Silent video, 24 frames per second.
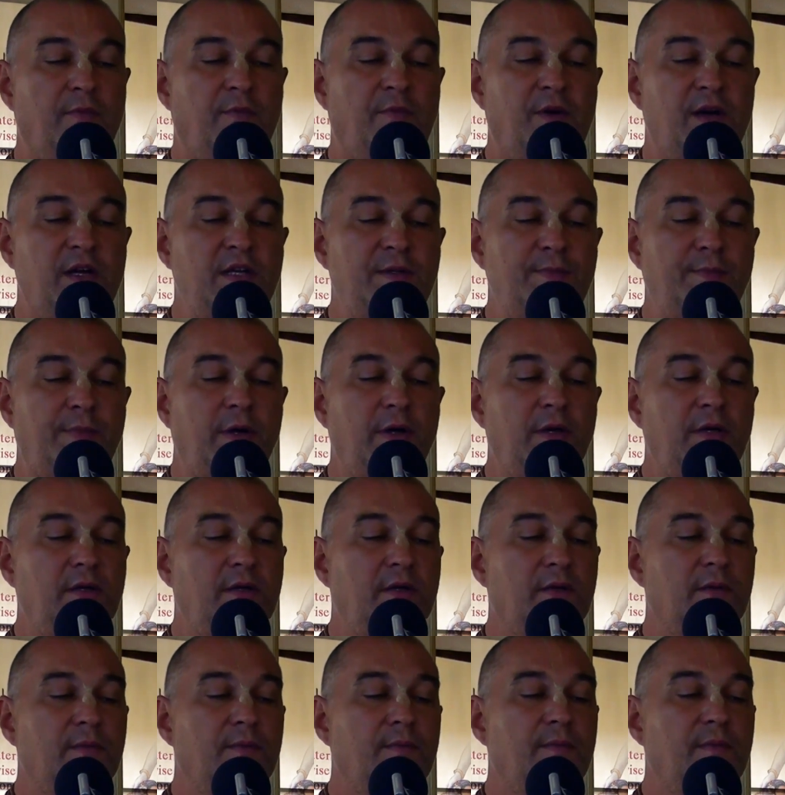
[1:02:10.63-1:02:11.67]
First
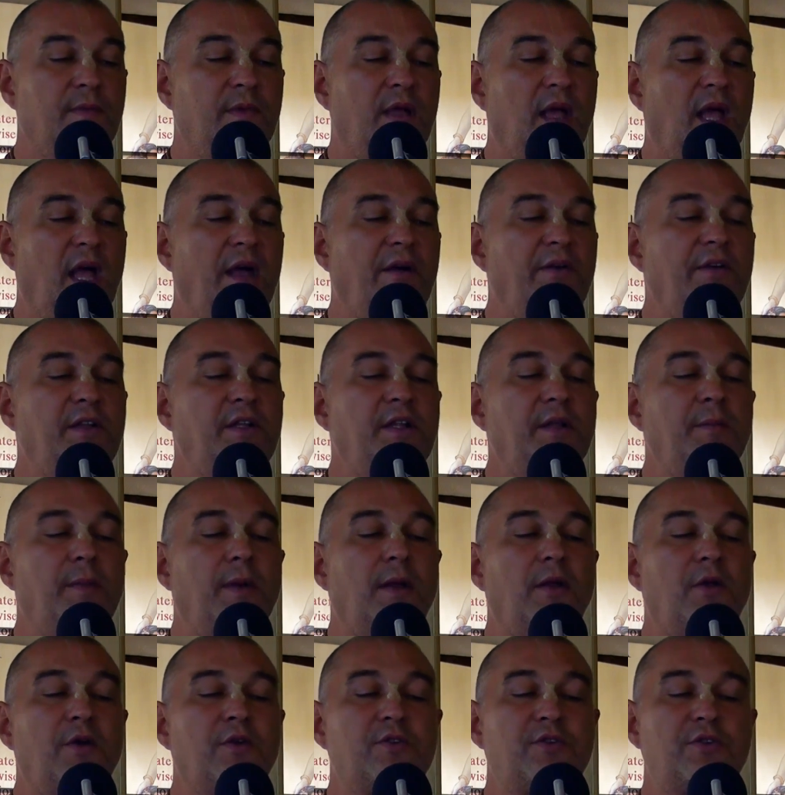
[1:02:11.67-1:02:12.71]
point, everything
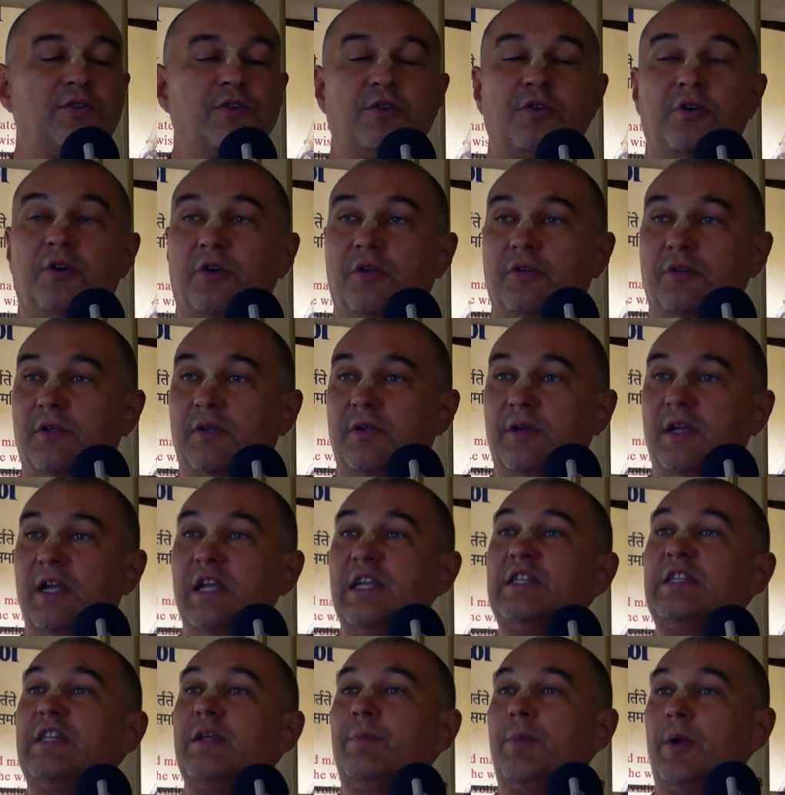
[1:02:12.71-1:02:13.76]
belongs to God.
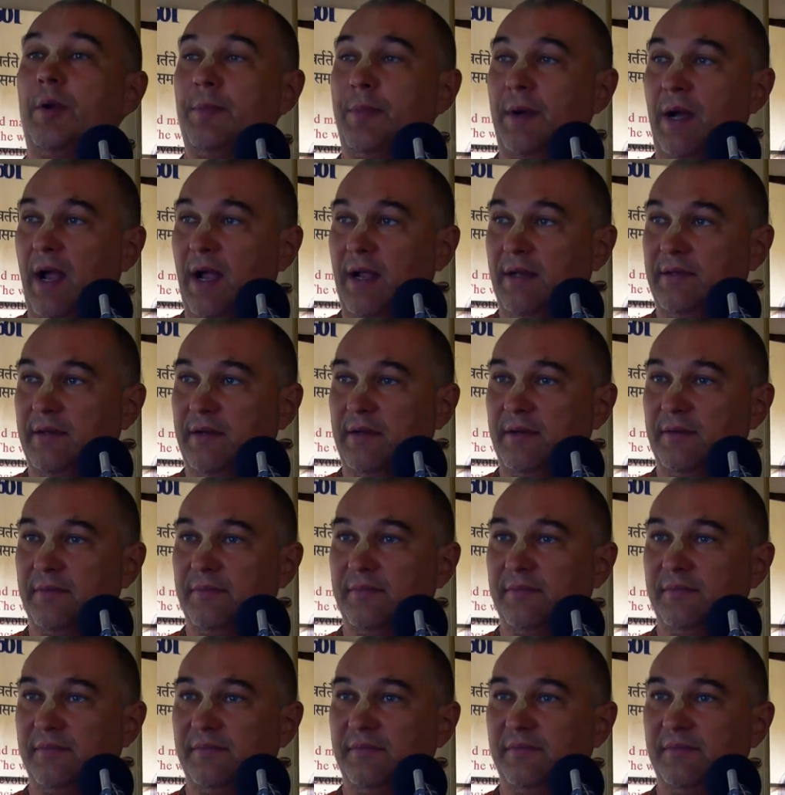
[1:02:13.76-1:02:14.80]
He is the proprietor.
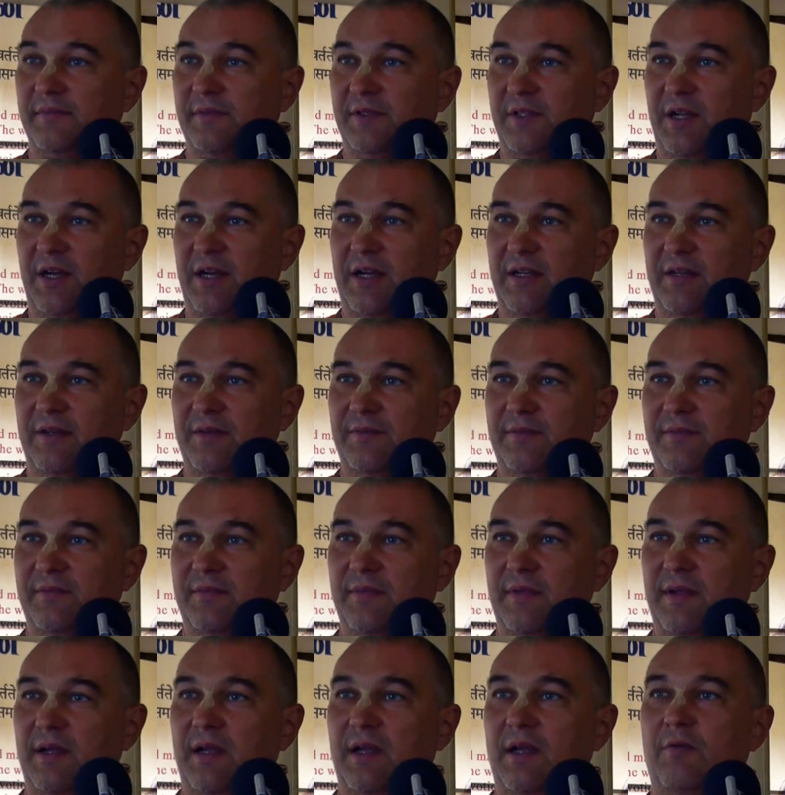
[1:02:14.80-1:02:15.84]
Correct?
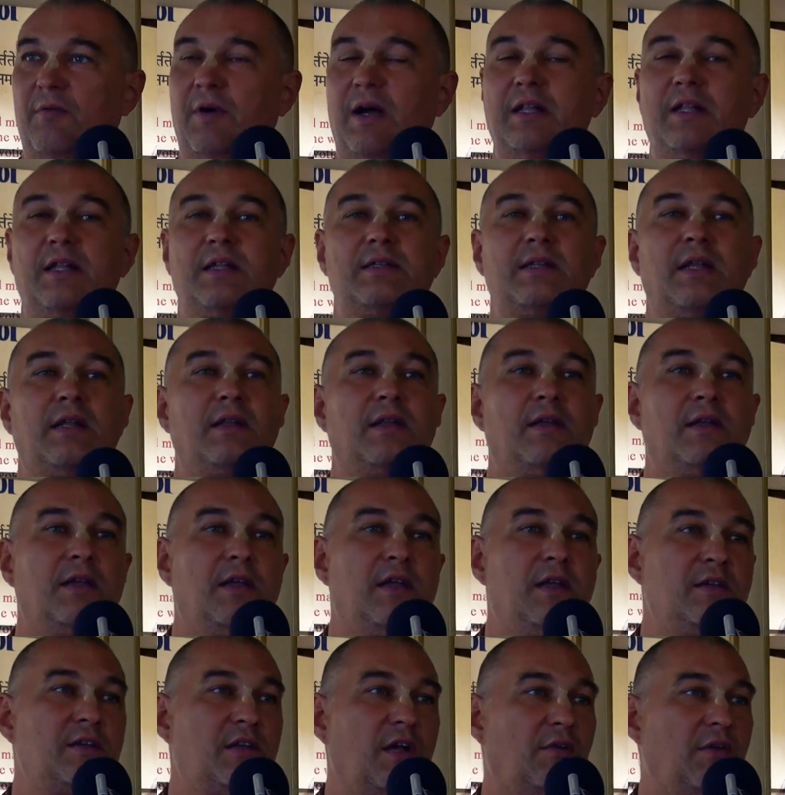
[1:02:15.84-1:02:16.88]
What is that?
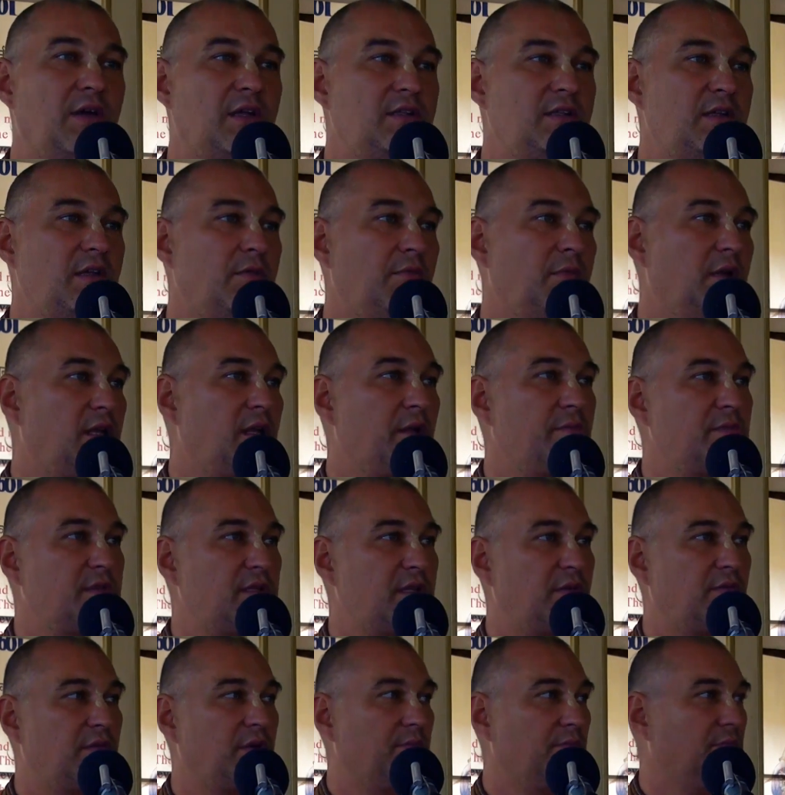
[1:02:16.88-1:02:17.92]
Isha Vasyam idam
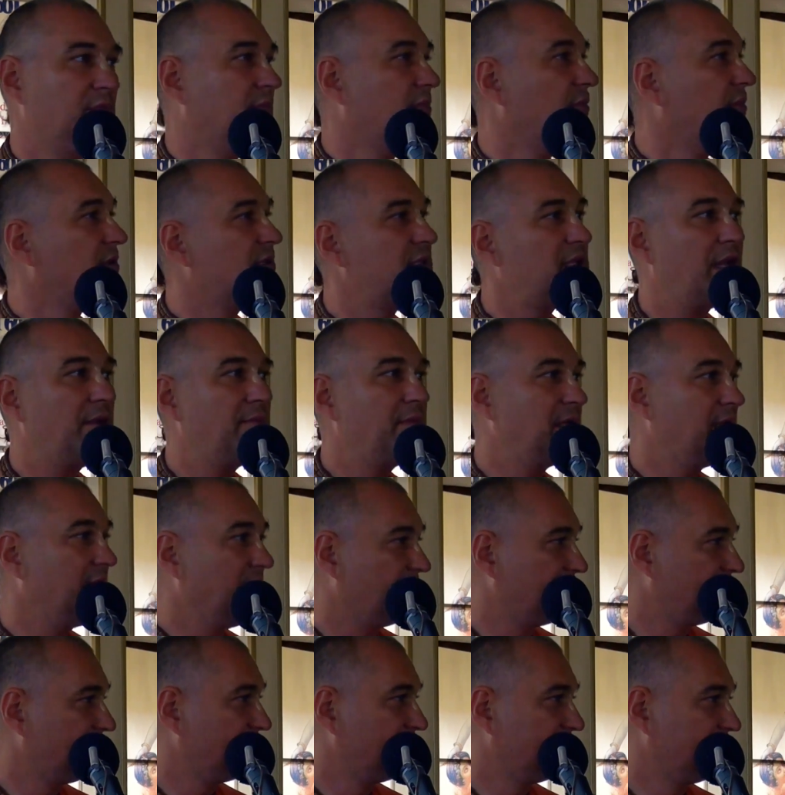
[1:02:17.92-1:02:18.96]
sarvam. Same
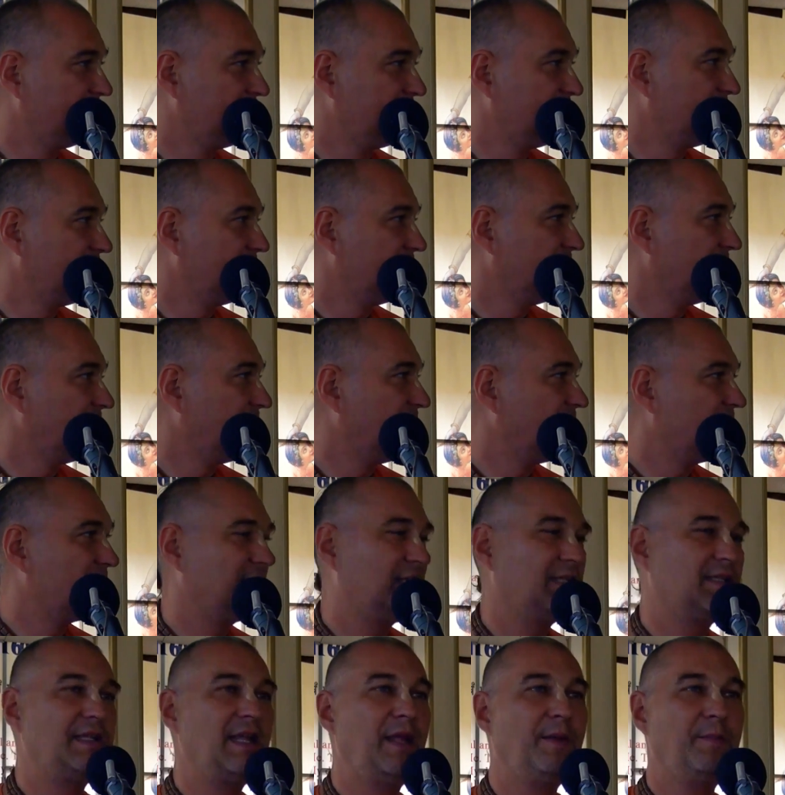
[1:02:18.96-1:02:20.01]
thing.
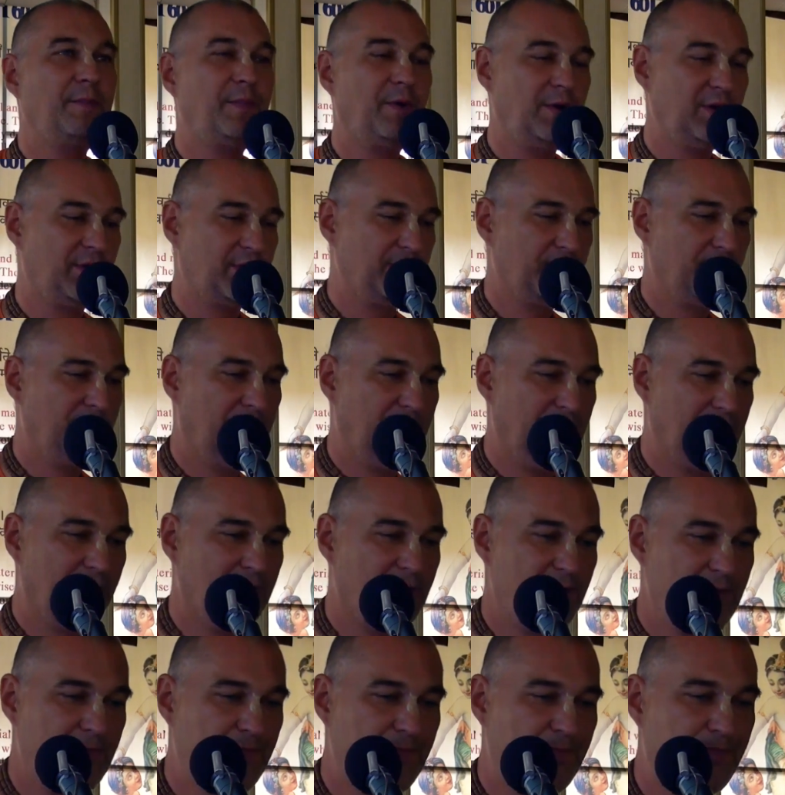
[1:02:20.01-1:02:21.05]
Same point made,
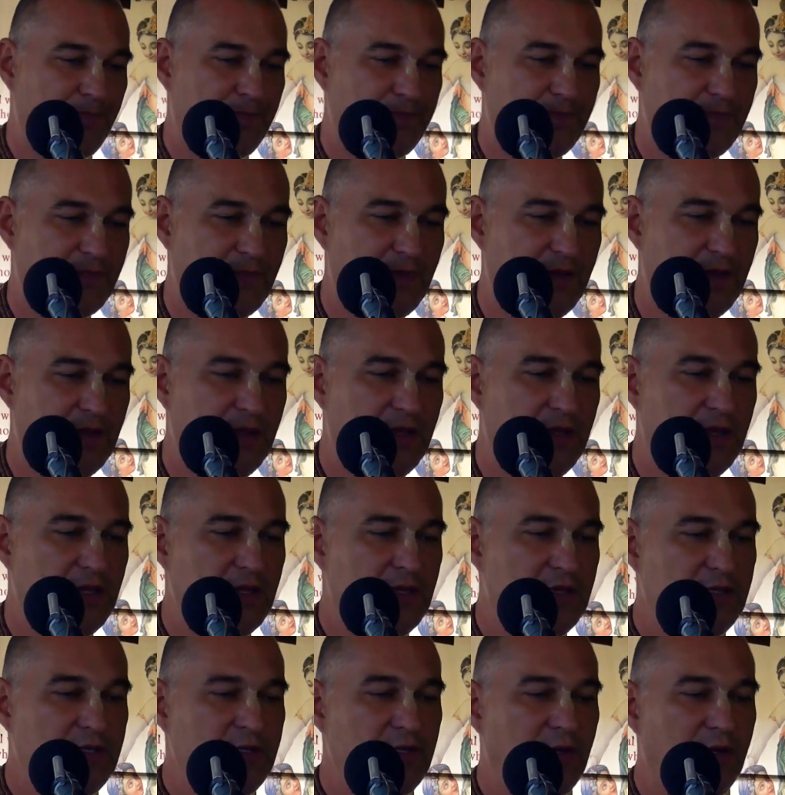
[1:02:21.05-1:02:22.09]
no?
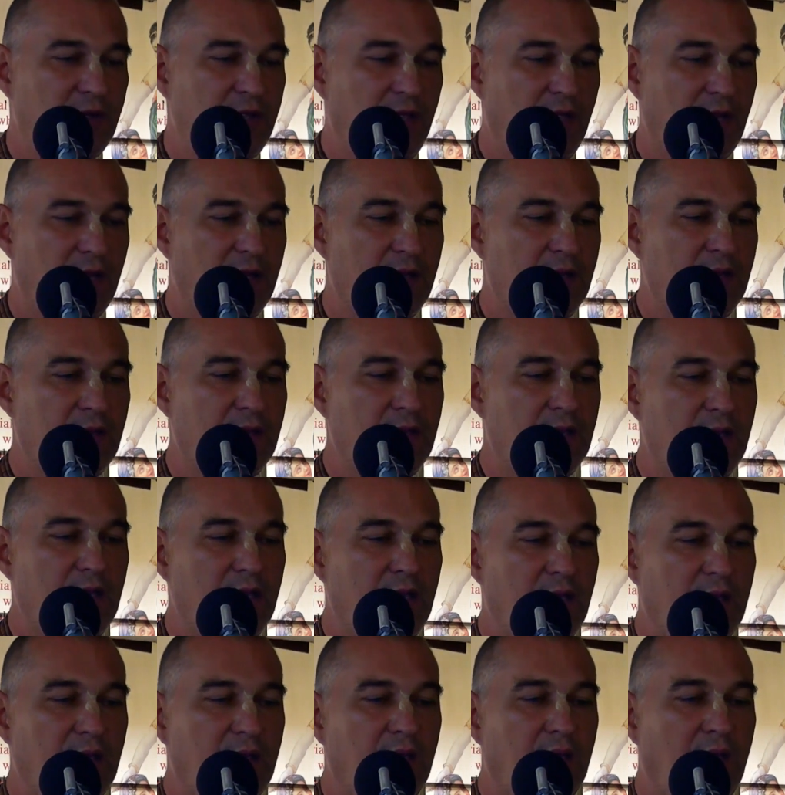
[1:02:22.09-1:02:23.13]
So here.
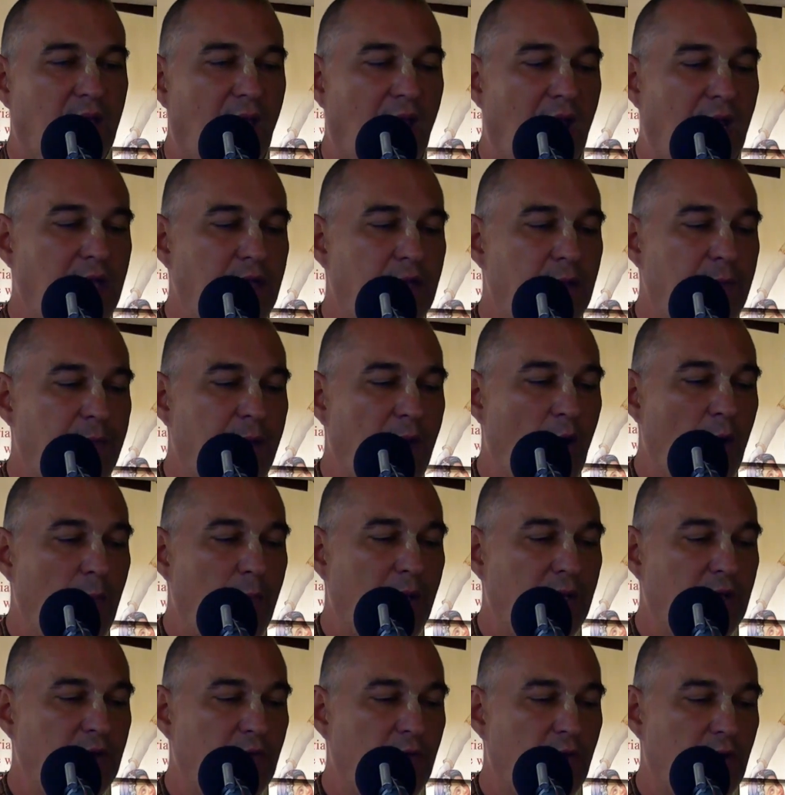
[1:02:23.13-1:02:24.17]
And the
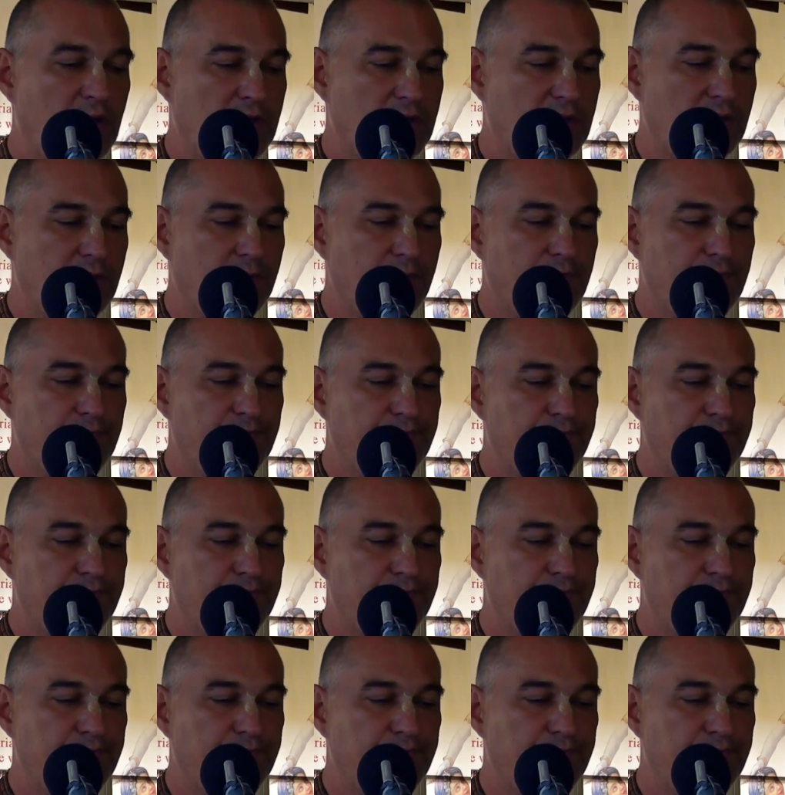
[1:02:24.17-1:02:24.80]
Prabhupada quotes.